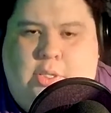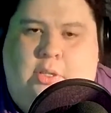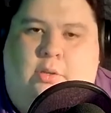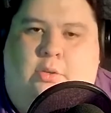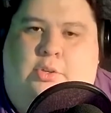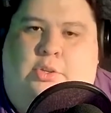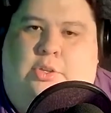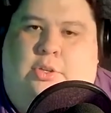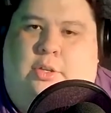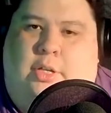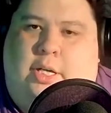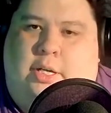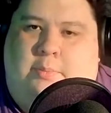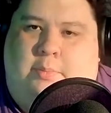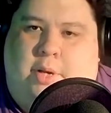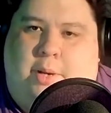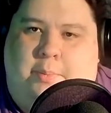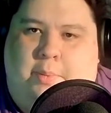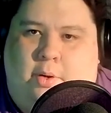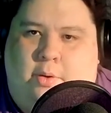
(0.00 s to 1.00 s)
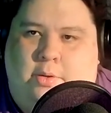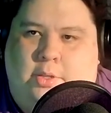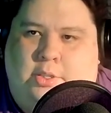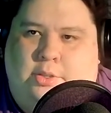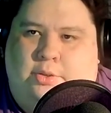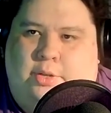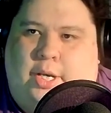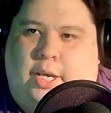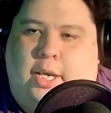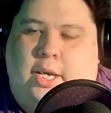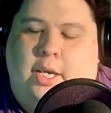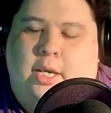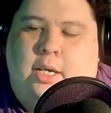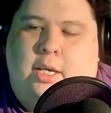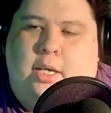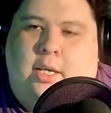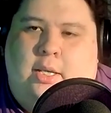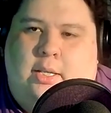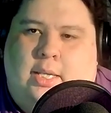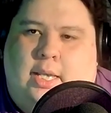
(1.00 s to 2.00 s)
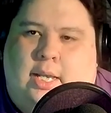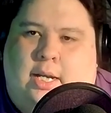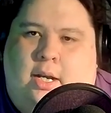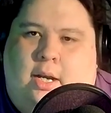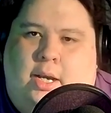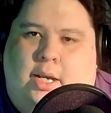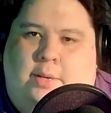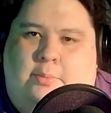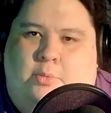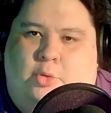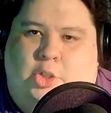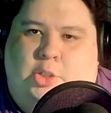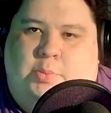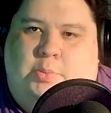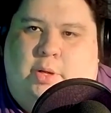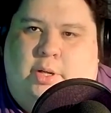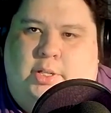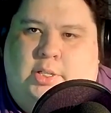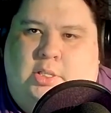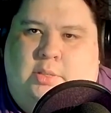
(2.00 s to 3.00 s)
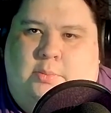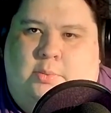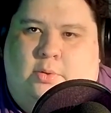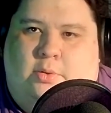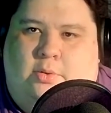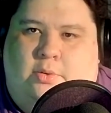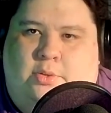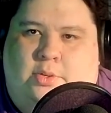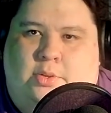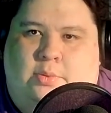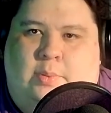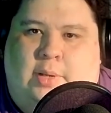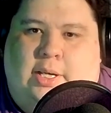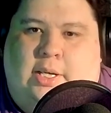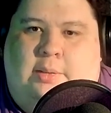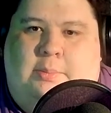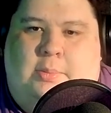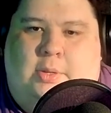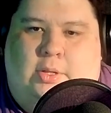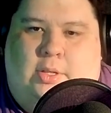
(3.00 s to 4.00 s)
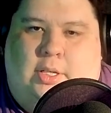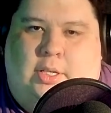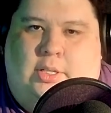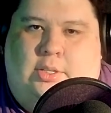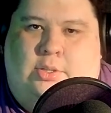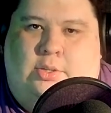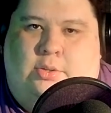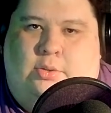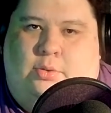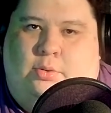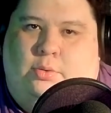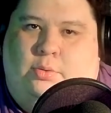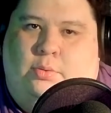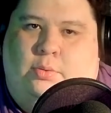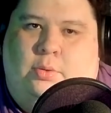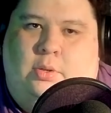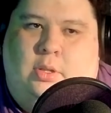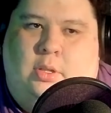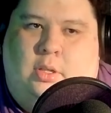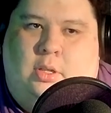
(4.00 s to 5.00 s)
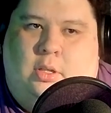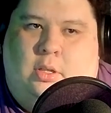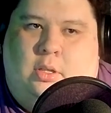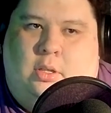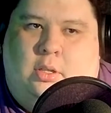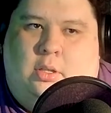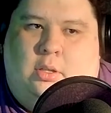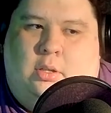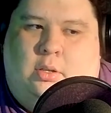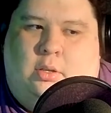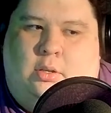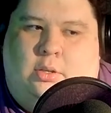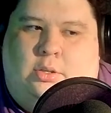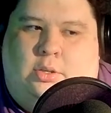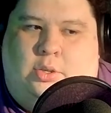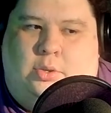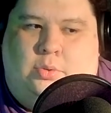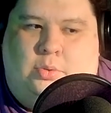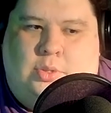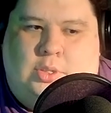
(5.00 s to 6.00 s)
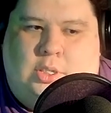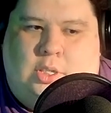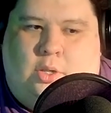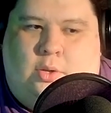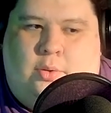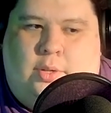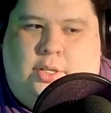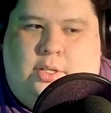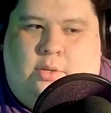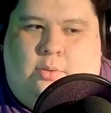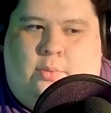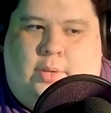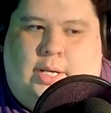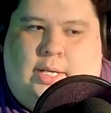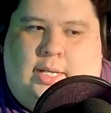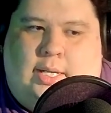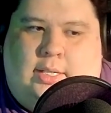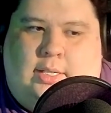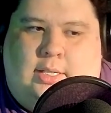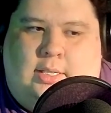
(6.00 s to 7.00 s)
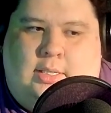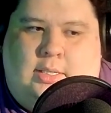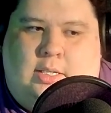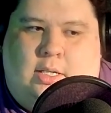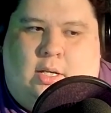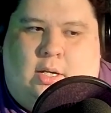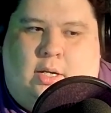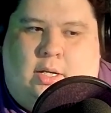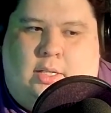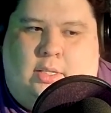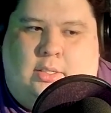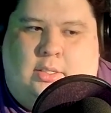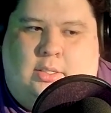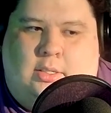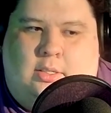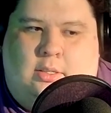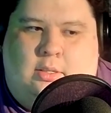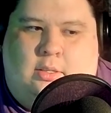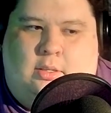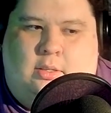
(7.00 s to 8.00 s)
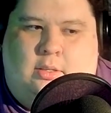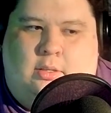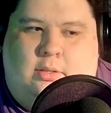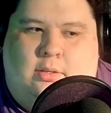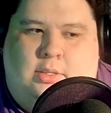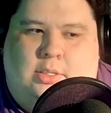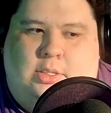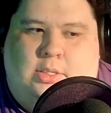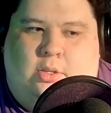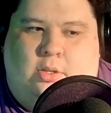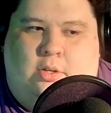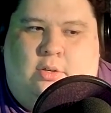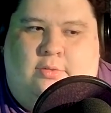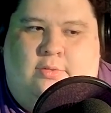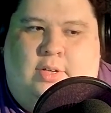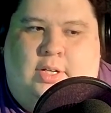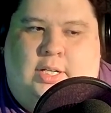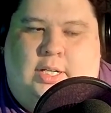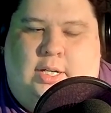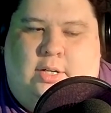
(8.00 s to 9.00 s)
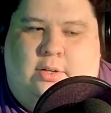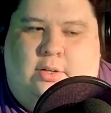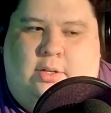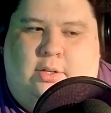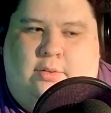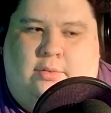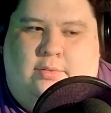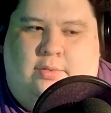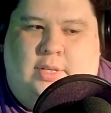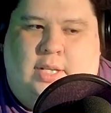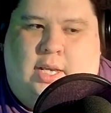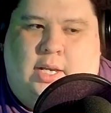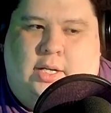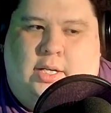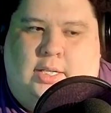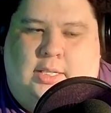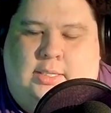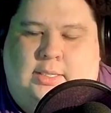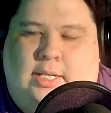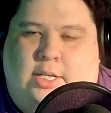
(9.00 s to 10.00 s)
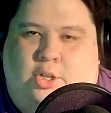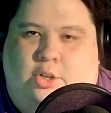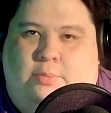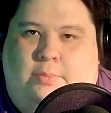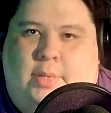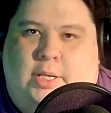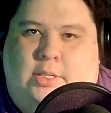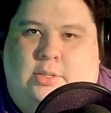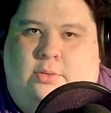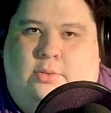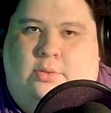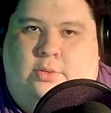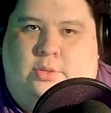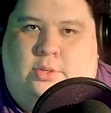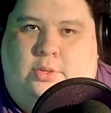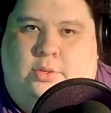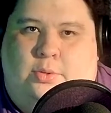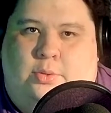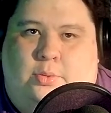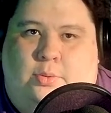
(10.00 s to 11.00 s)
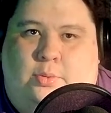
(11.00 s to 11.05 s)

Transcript: culture, in my poetry, that I am responsible to my community to do so in a way that does not serve a narrative that is detrimental to